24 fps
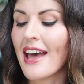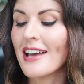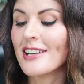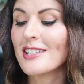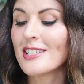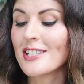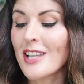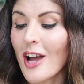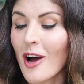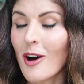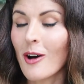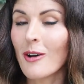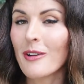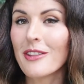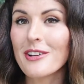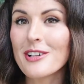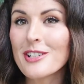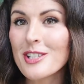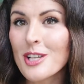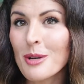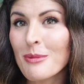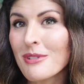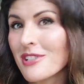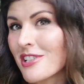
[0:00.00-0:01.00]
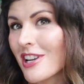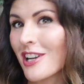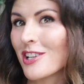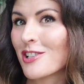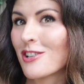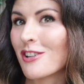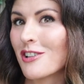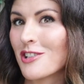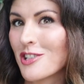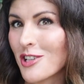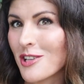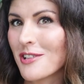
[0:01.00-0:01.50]
So there's so much
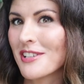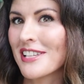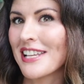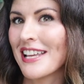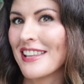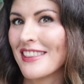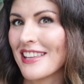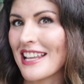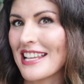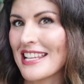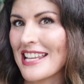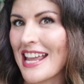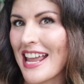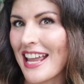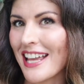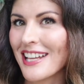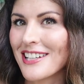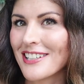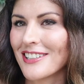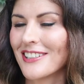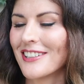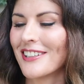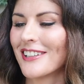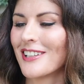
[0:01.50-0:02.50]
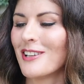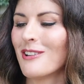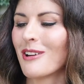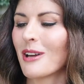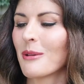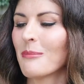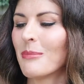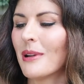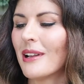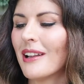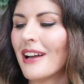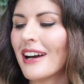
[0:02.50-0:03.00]
extra juice in this handle, you
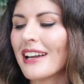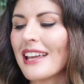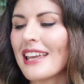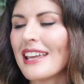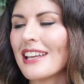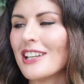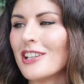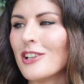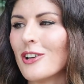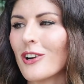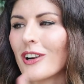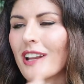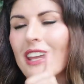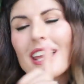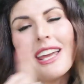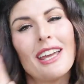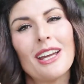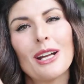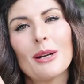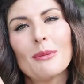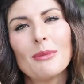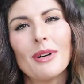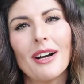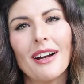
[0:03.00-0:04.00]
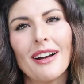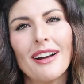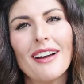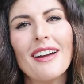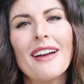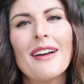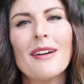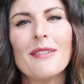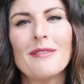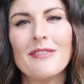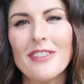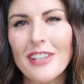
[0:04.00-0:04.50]
can plug in your camera
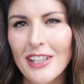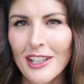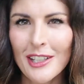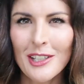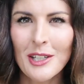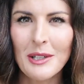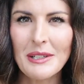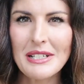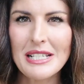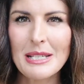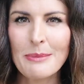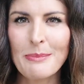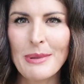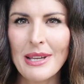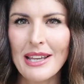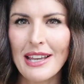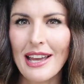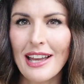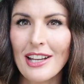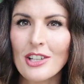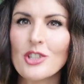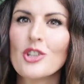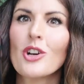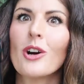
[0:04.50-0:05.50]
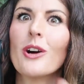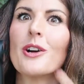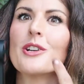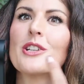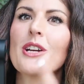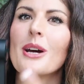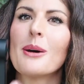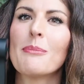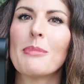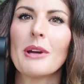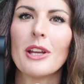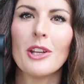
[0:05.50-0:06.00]
via U S B and charge
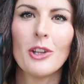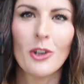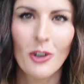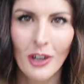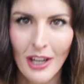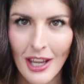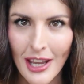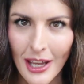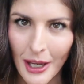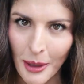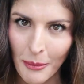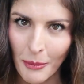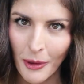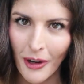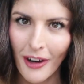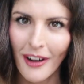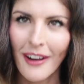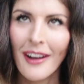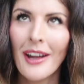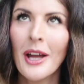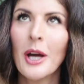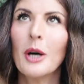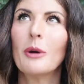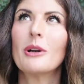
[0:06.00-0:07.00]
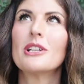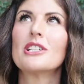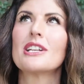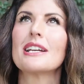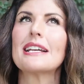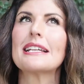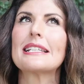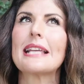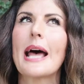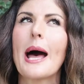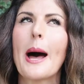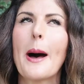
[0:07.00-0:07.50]
up your camera, which
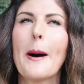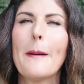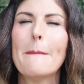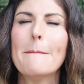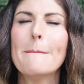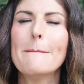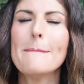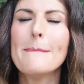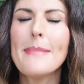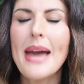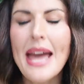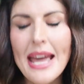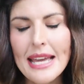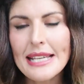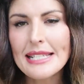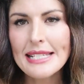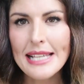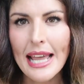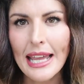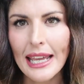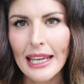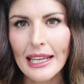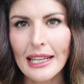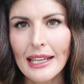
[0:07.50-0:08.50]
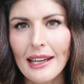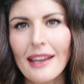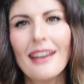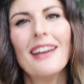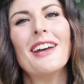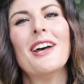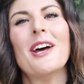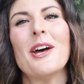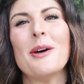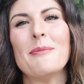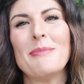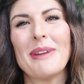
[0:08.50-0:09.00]
is amazing
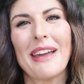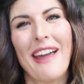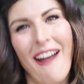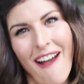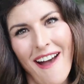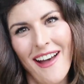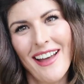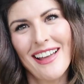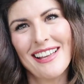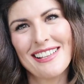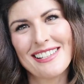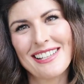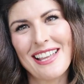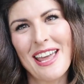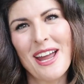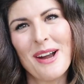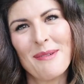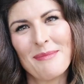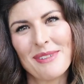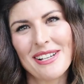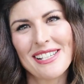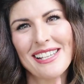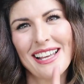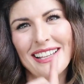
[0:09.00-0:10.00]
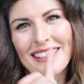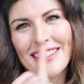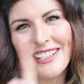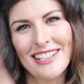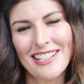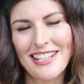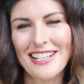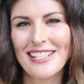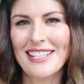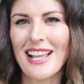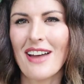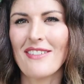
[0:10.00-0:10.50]
because cameras like the
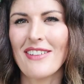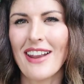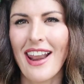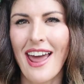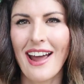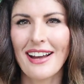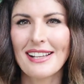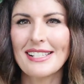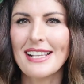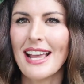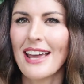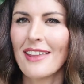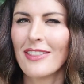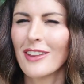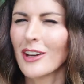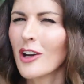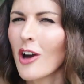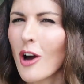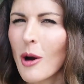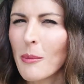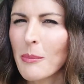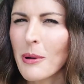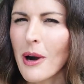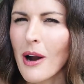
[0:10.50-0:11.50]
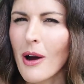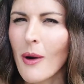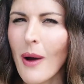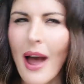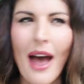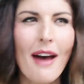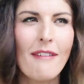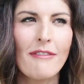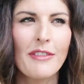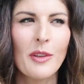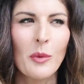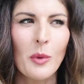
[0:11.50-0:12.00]
G seven X and the GoPro
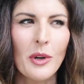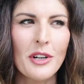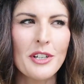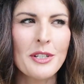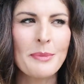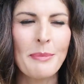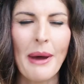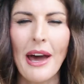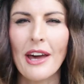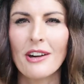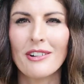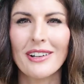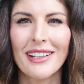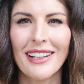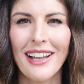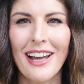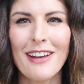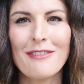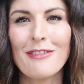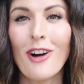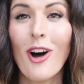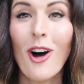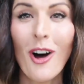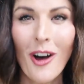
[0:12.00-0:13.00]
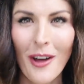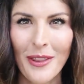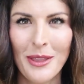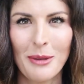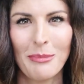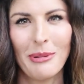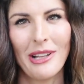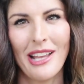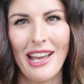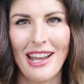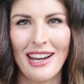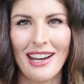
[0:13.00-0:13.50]
have the worst battery life on
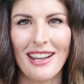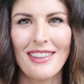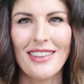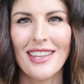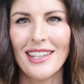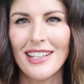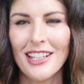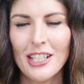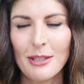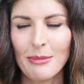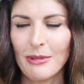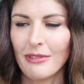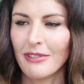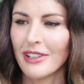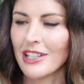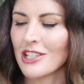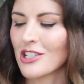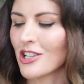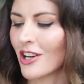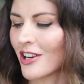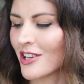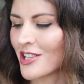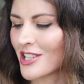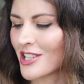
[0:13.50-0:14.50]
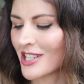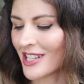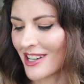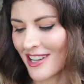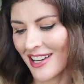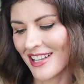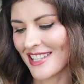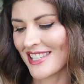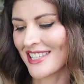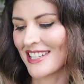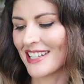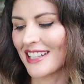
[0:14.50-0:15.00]
the planet and they need to be recharged
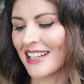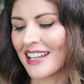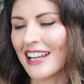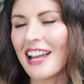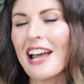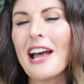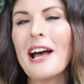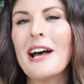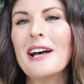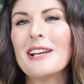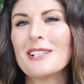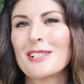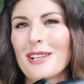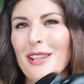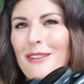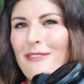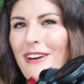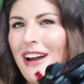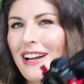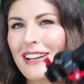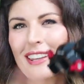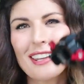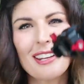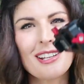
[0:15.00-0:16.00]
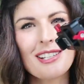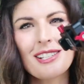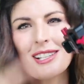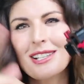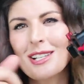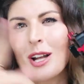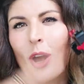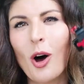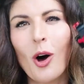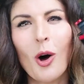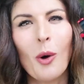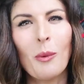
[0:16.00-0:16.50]
constantly. So the fact that it's just
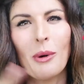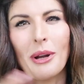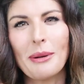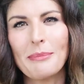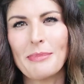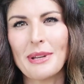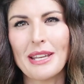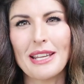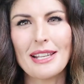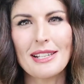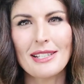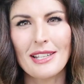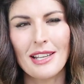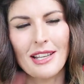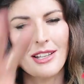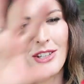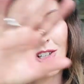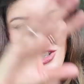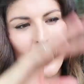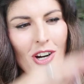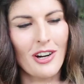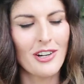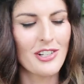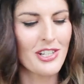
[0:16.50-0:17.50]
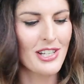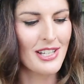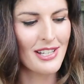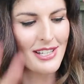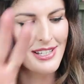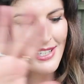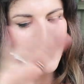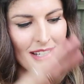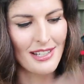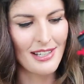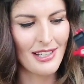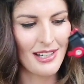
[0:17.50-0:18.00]
all one piece, it
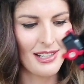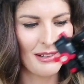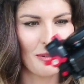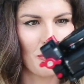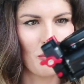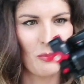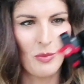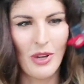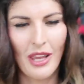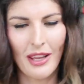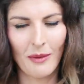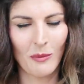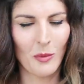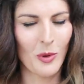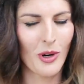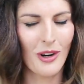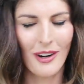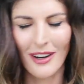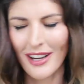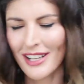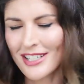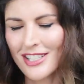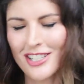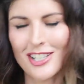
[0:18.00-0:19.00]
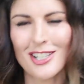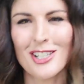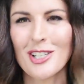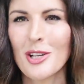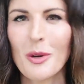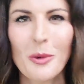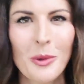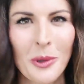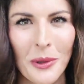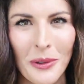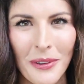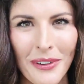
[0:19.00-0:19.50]
charges and it, it, it, it's just
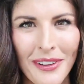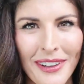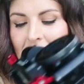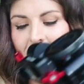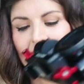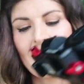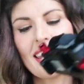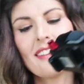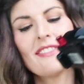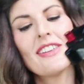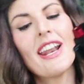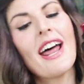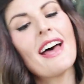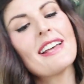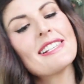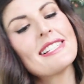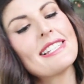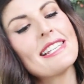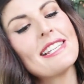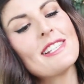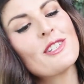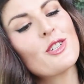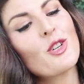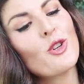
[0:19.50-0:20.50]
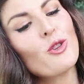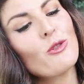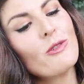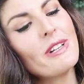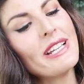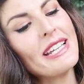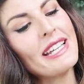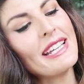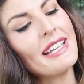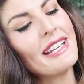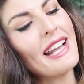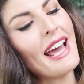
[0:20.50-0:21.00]
so cool. And it even has these
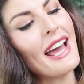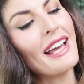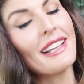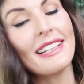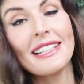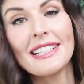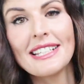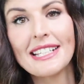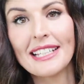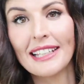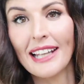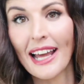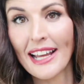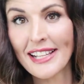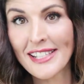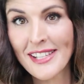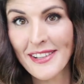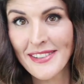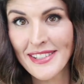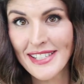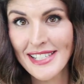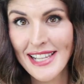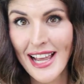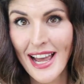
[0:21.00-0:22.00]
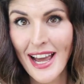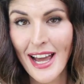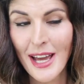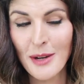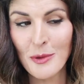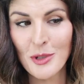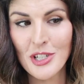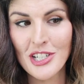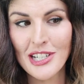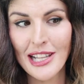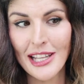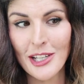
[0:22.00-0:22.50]
green L E D lights on the side,
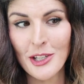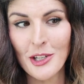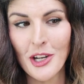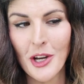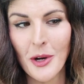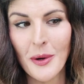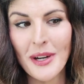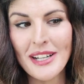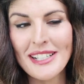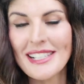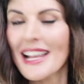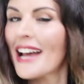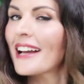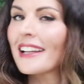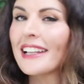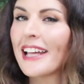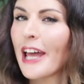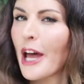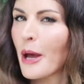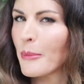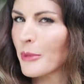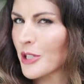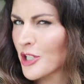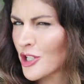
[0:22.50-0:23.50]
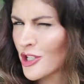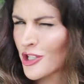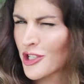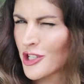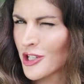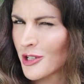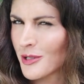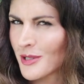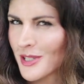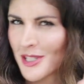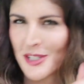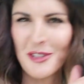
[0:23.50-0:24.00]
which let you know exactly how much
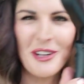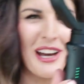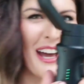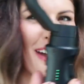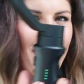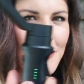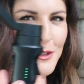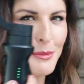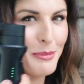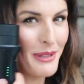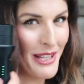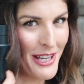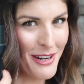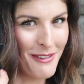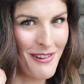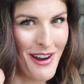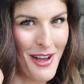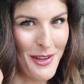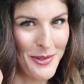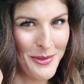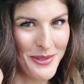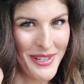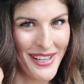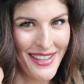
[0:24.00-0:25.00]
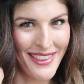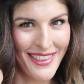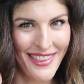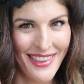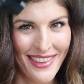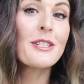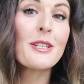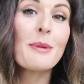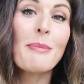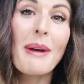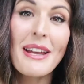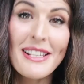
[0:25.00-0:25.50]
juice you have to play around with.
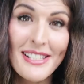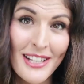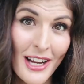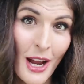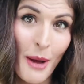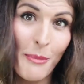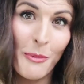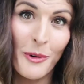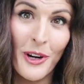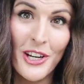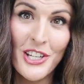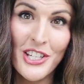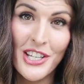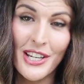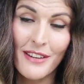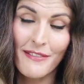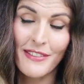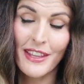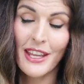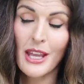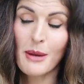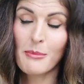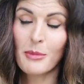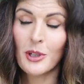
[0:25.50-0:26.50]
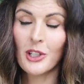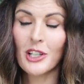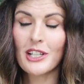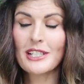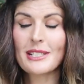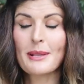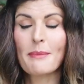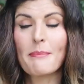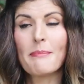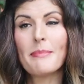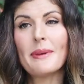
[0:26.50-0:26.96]
So basic operation of the gimbal looks a